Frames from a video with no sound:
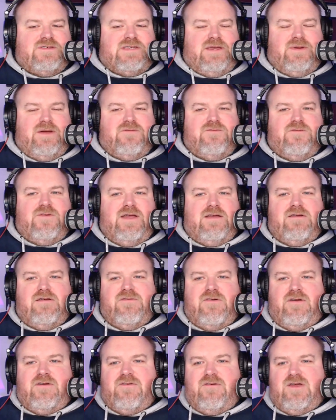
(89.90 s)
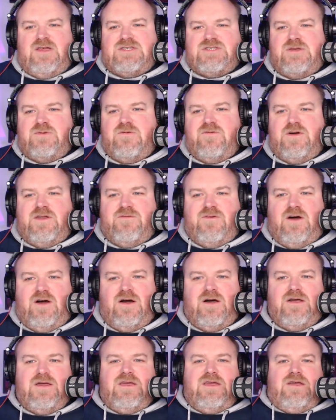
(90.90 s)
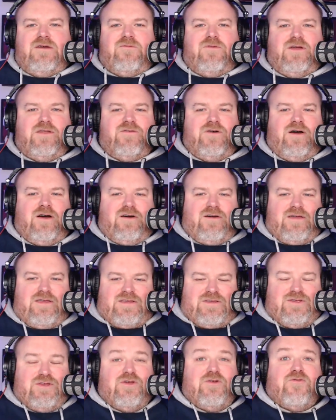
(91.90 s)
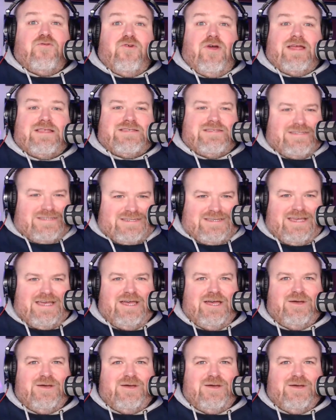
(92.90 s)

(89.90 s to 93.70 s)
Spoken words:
coming up very, very, very soon with one of our new friends.